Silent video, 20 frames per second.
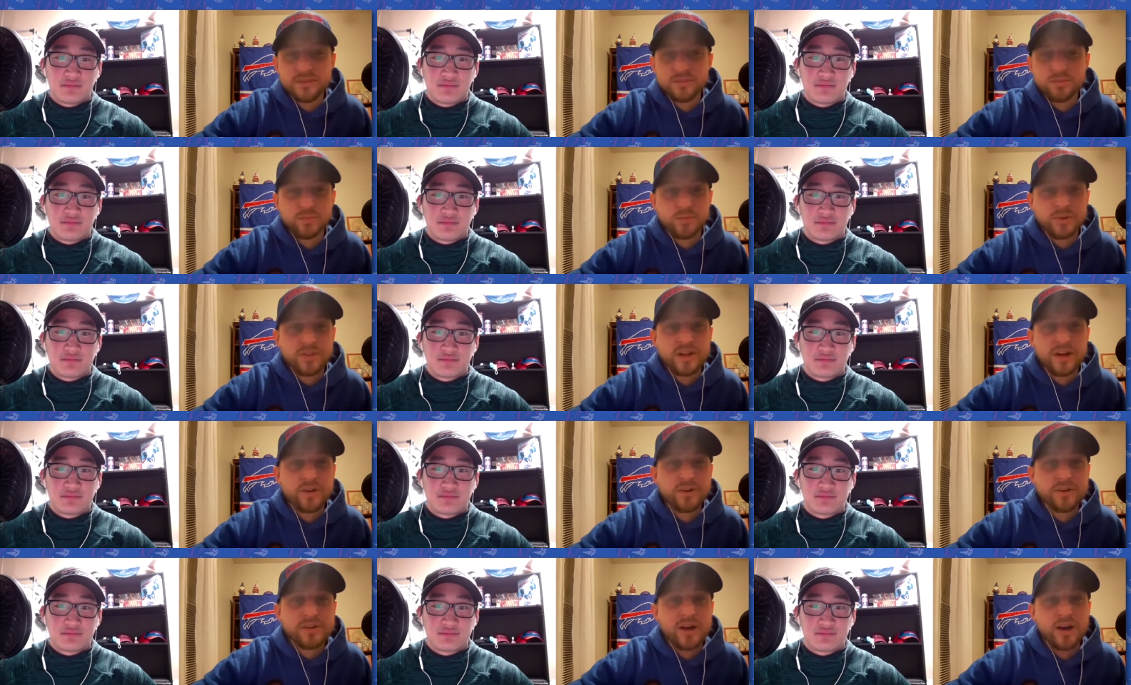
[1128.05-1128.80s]

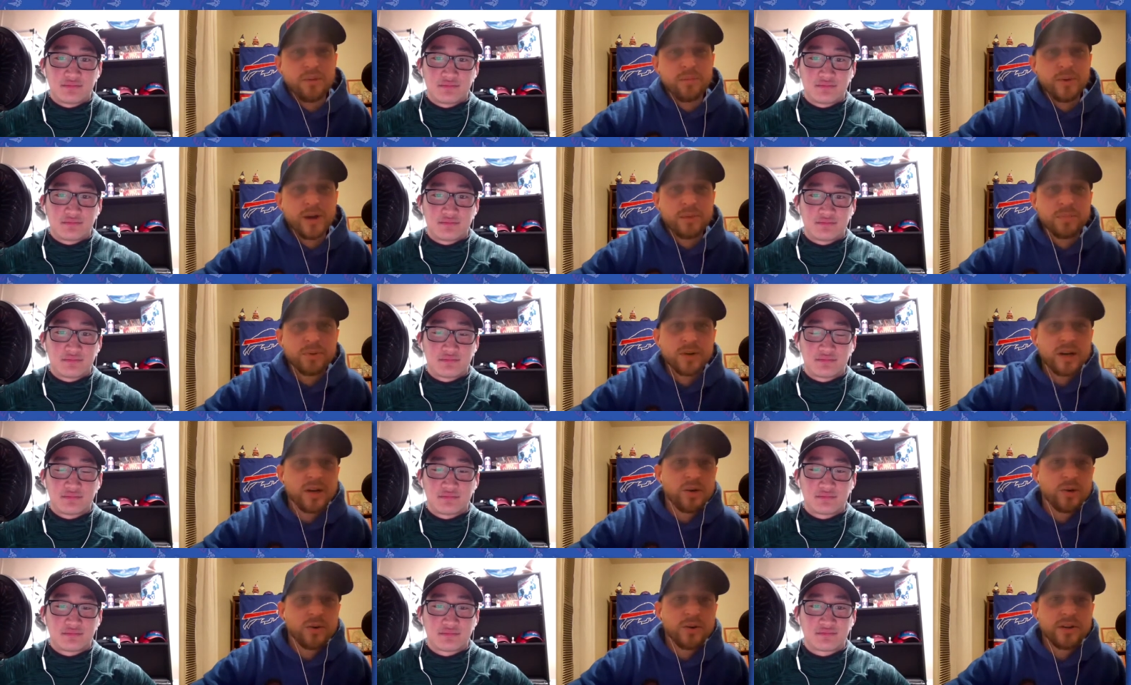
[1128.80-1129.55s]
Speaker 1: without a doubt, my
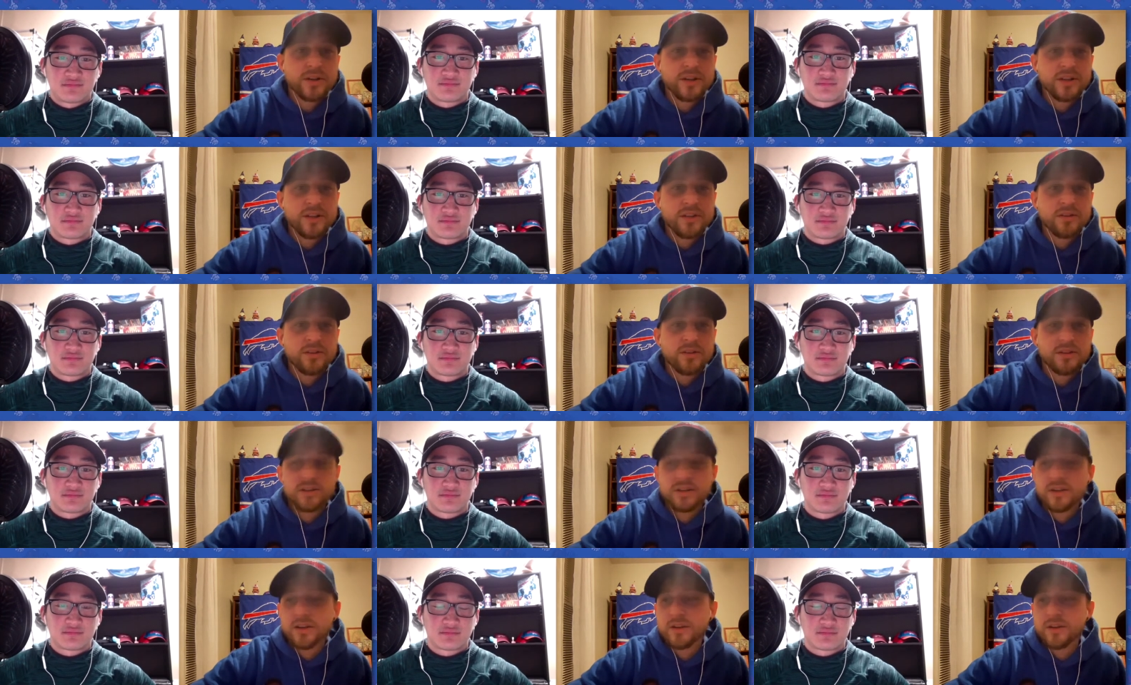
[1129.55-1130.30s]
priority
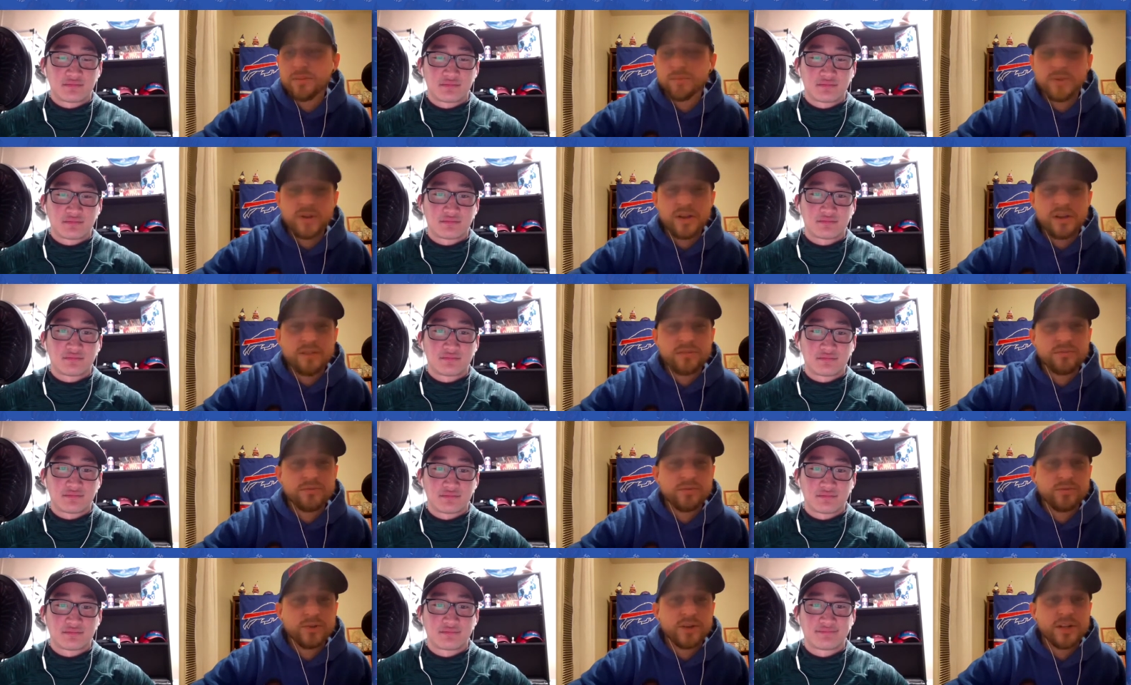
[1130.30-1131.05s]

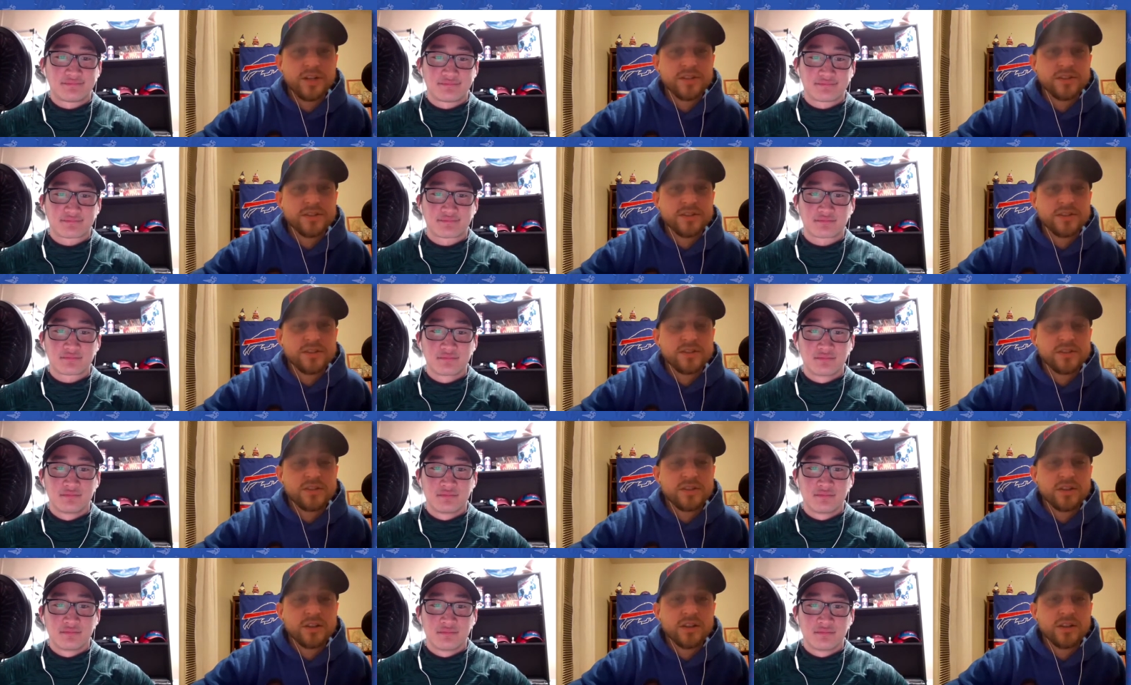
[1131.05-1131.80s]
free agent this
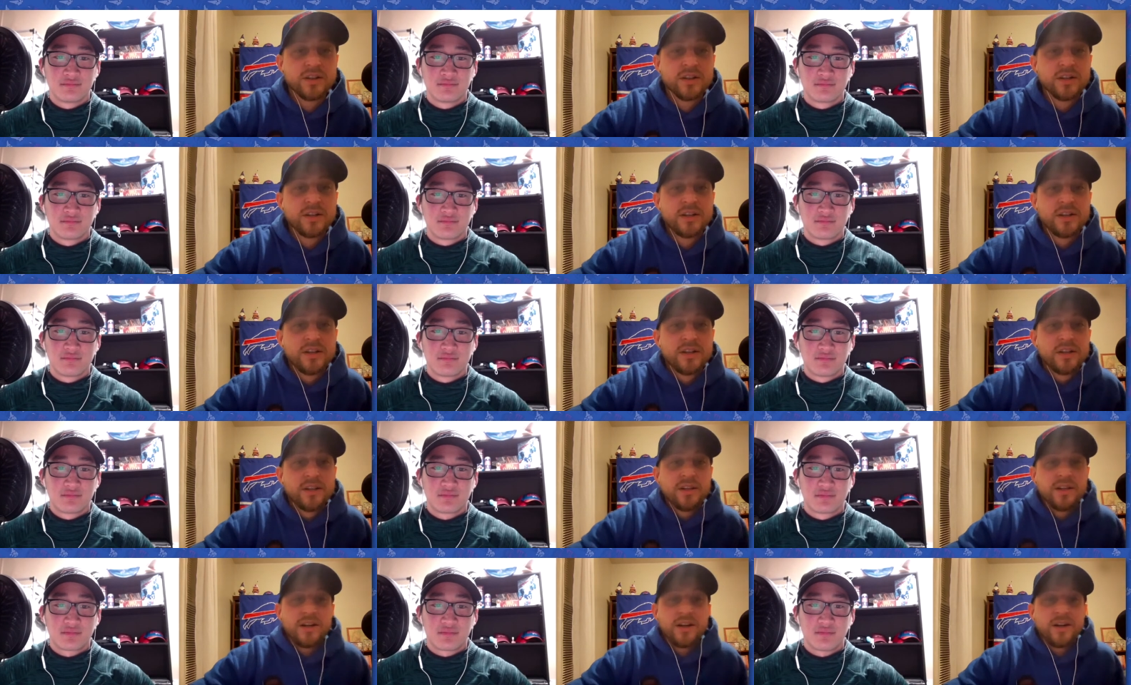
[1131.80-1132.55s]
year.
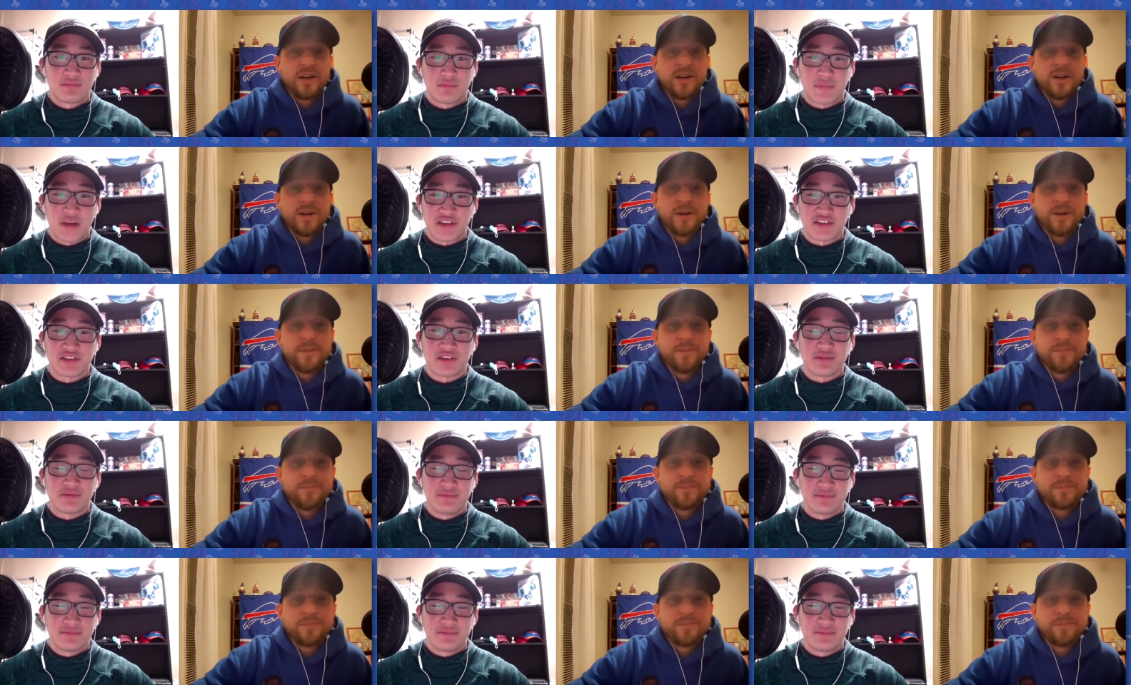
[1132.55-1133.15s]
Me too.